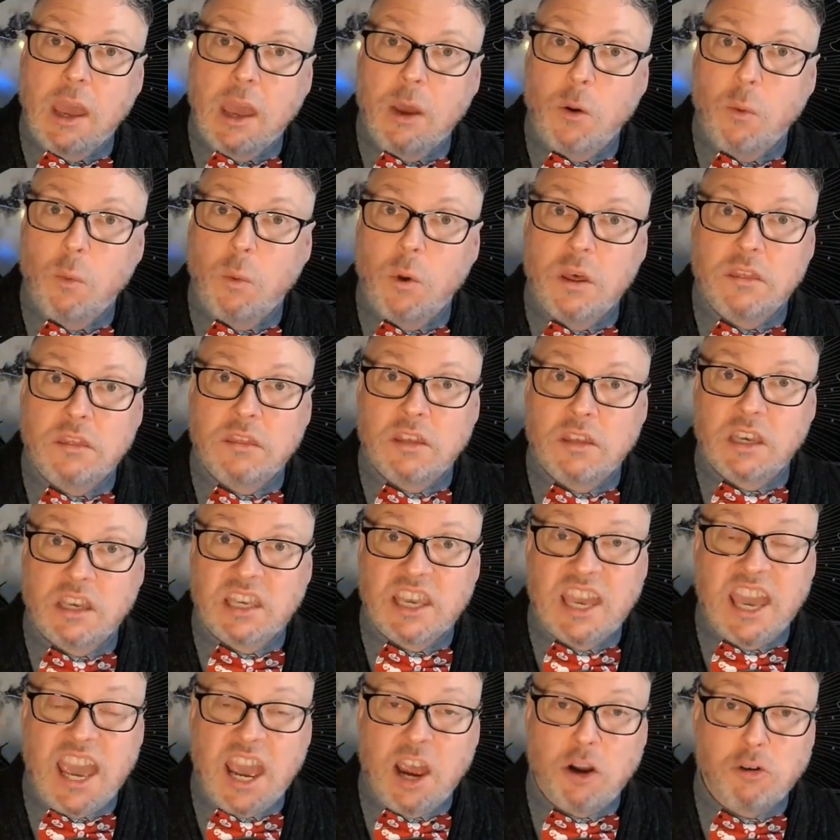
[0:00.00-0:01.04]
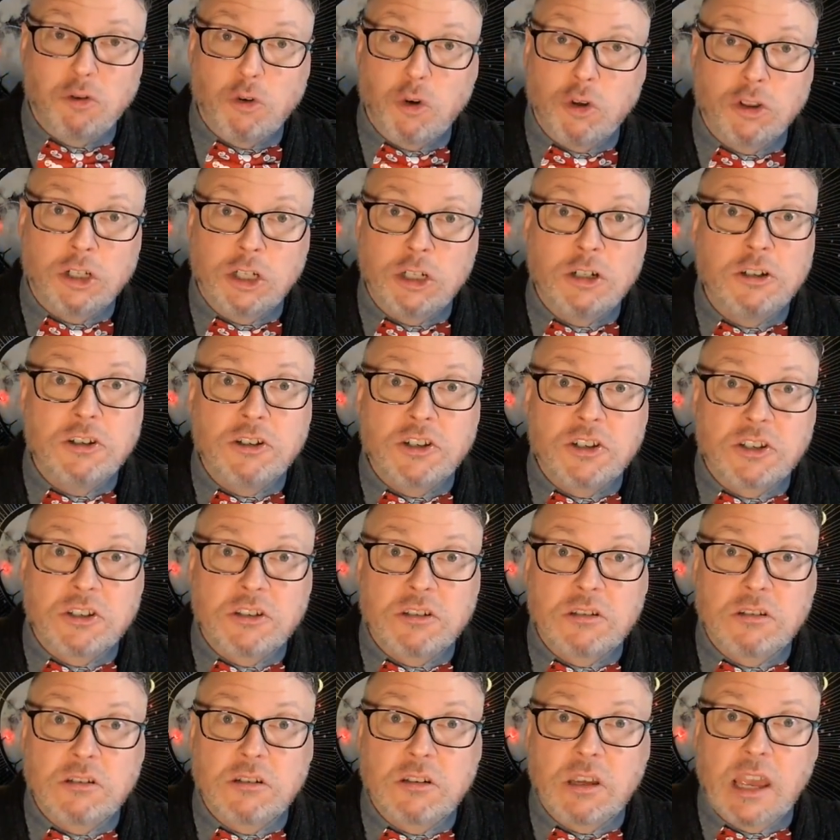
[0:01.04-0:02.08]
with the
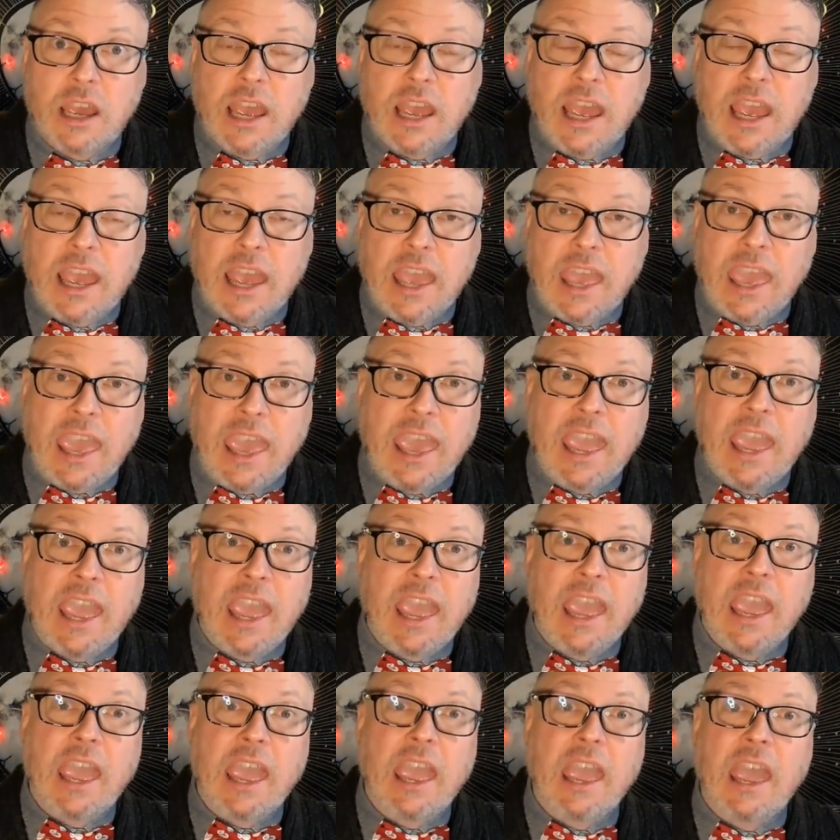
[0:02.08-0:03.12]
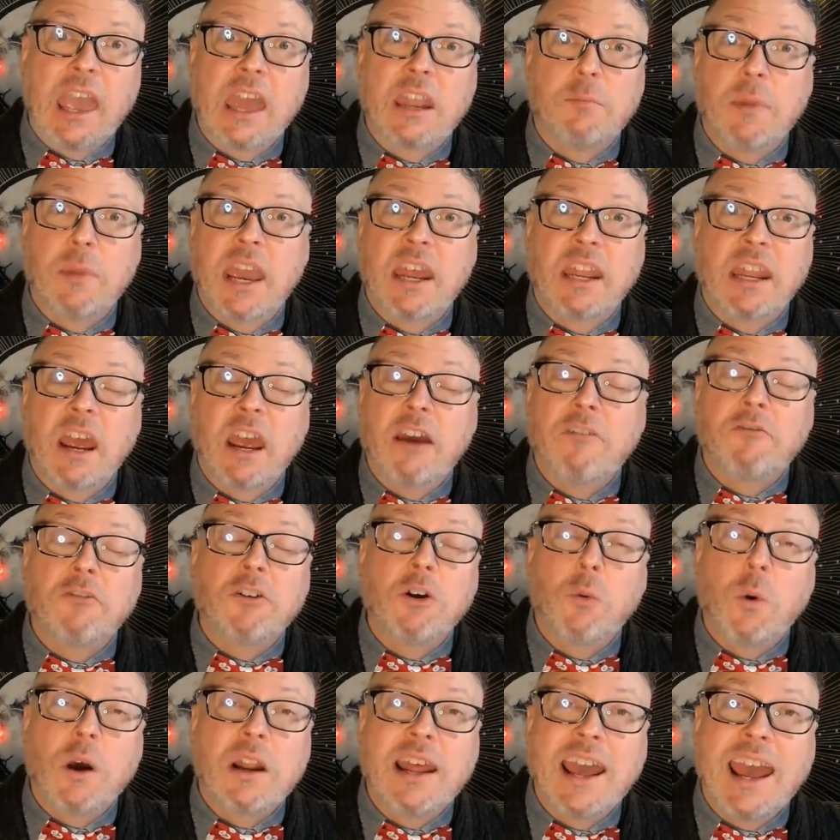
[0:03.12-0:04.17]
carolers and made
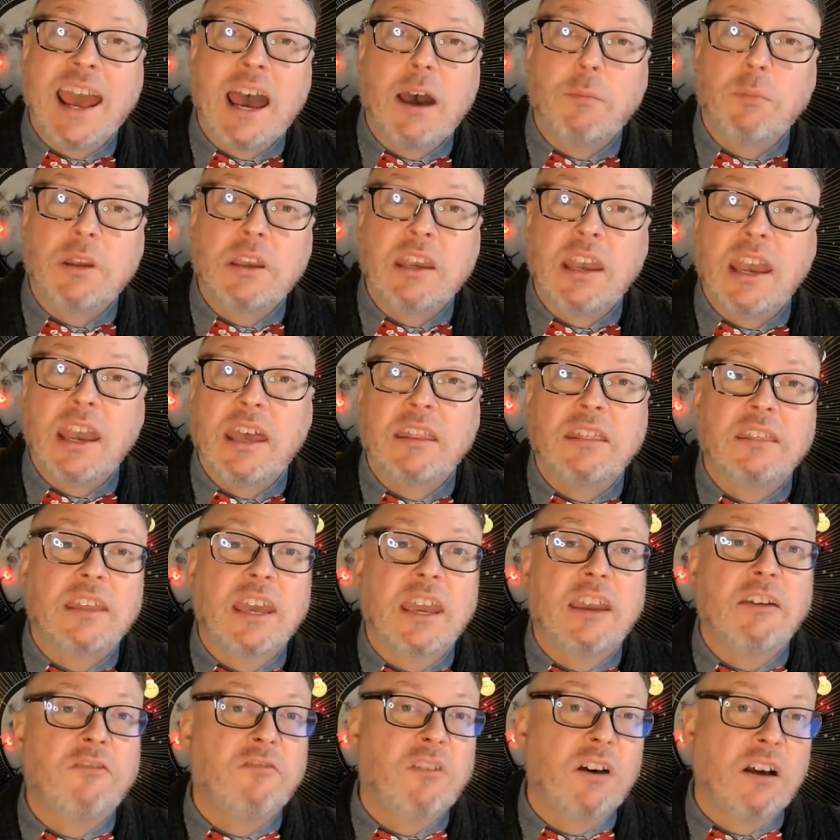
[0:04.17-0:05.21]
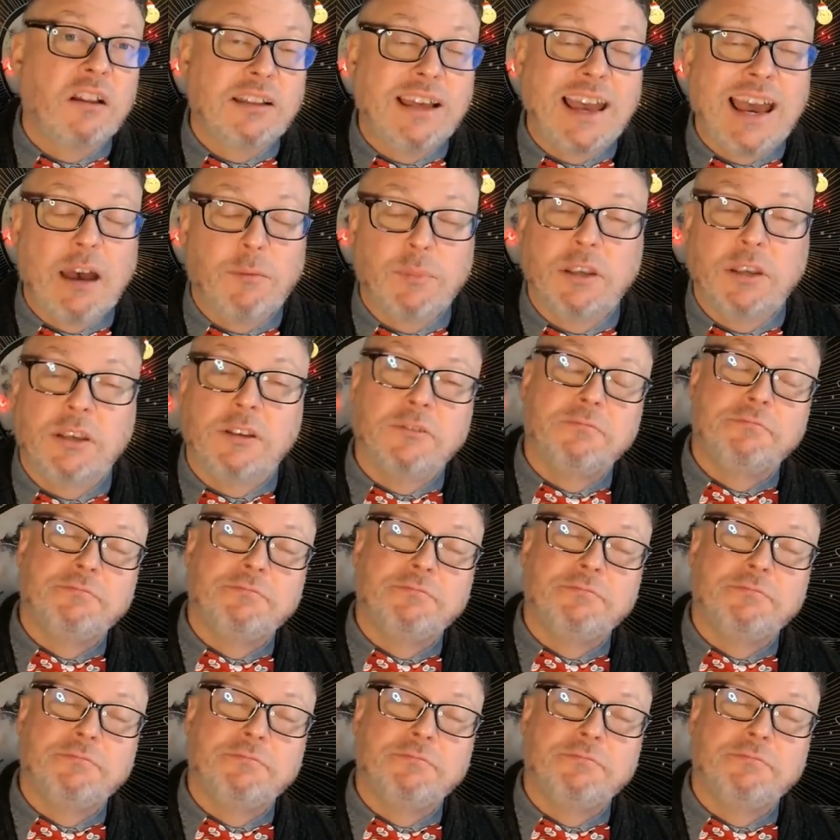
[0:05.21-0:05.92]
everyone happy, and they felt happy.